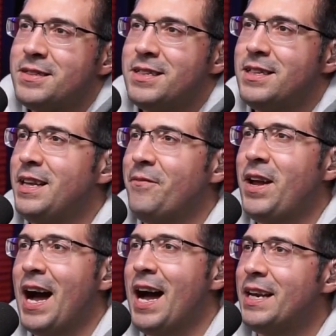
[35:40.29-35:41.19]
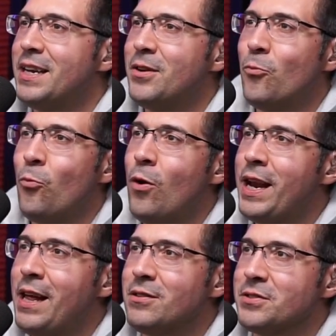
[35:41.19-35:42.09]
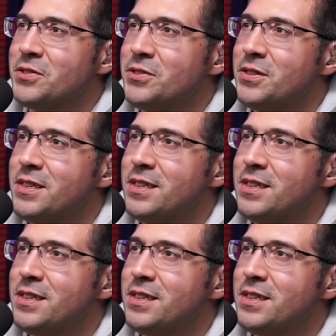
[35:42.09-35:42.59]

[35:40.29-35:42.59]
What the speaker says: They've got what else?